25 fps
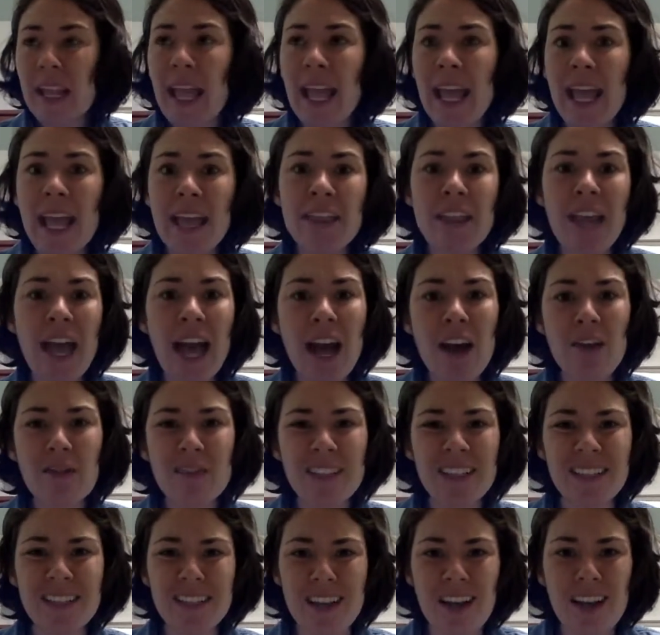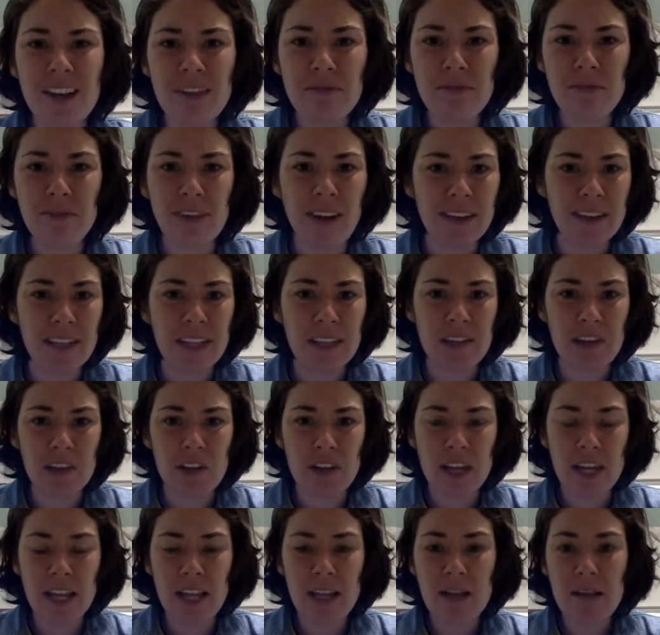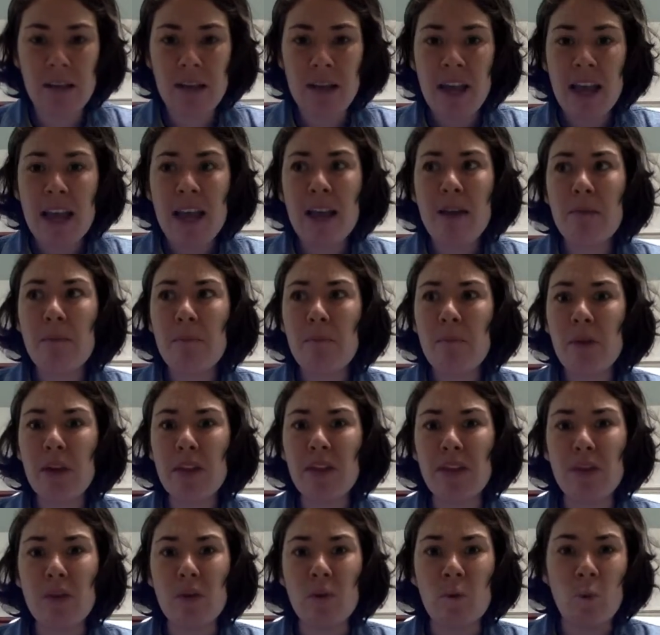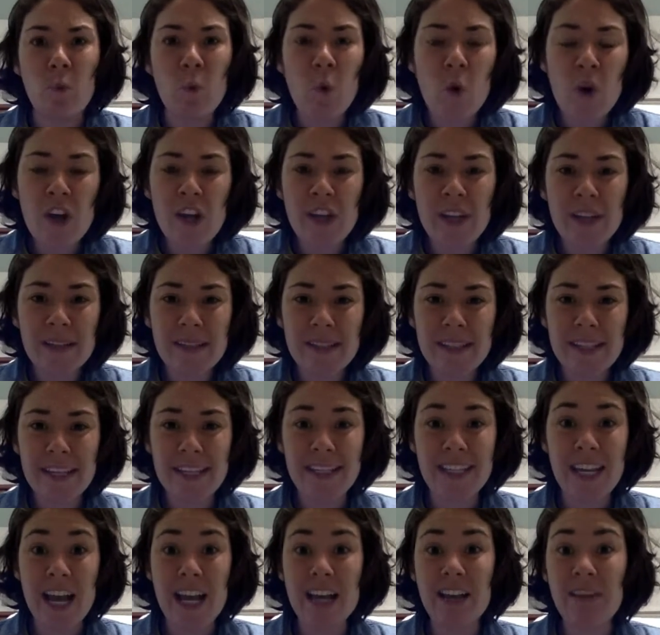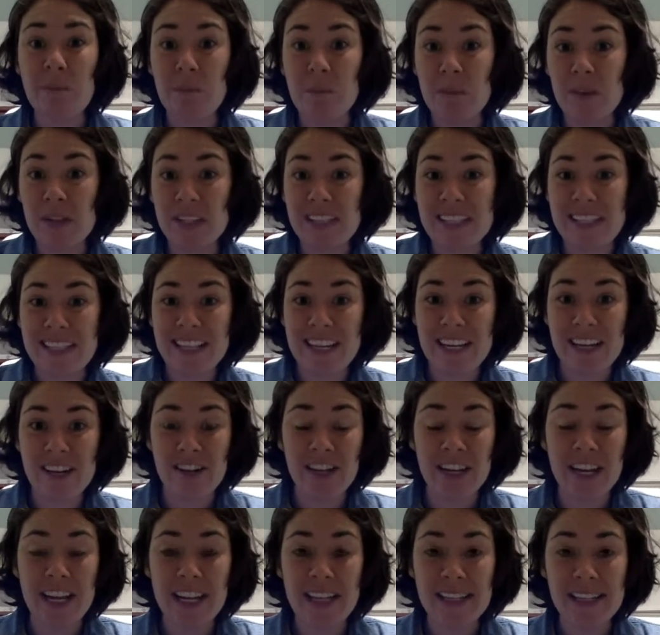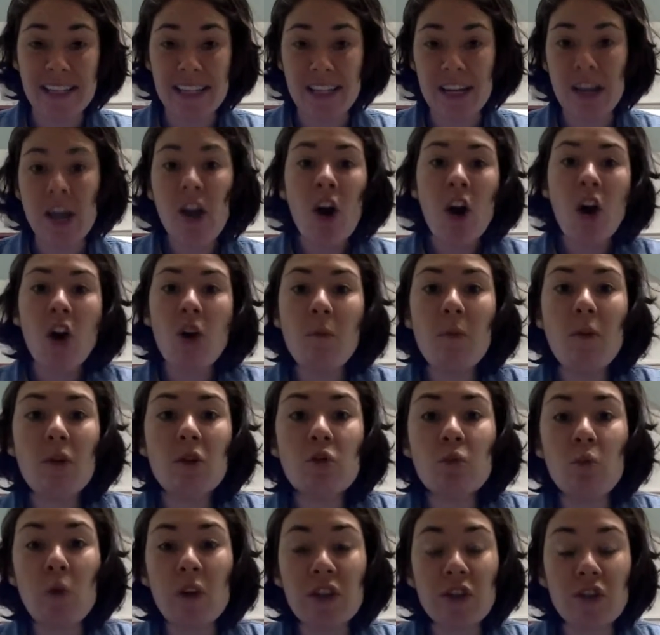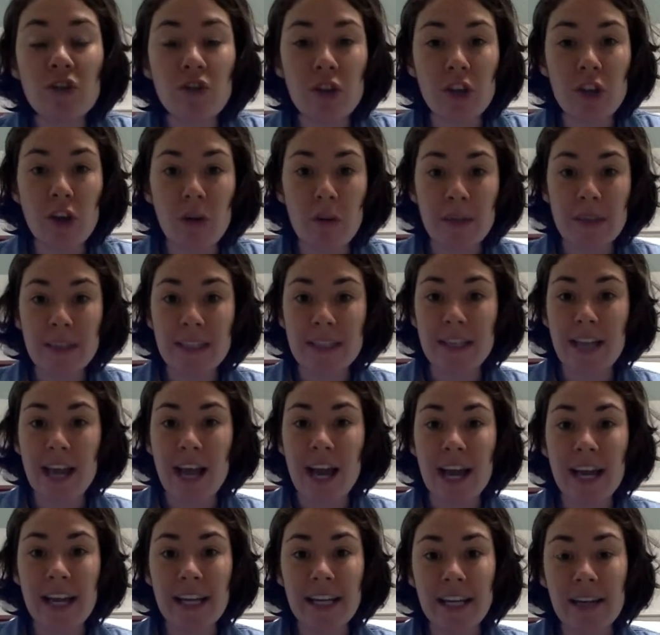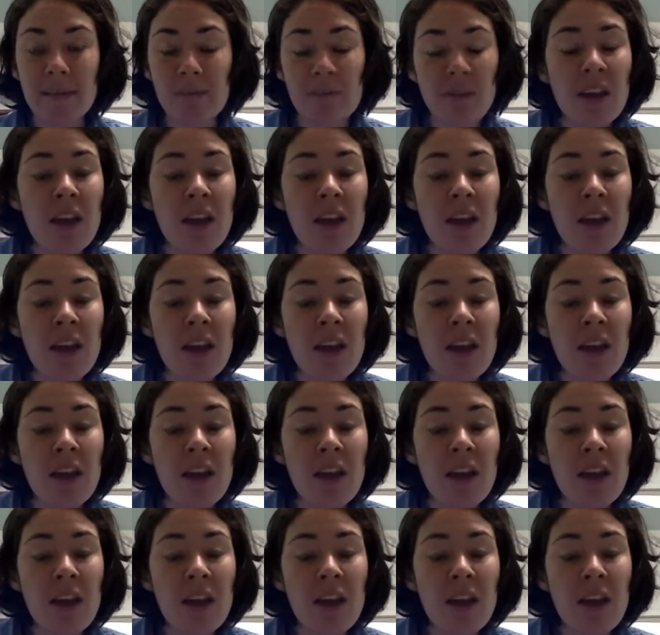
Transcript: the house is unfriendly looking, but the woods is kind of mysterious and almost wants you to go inside.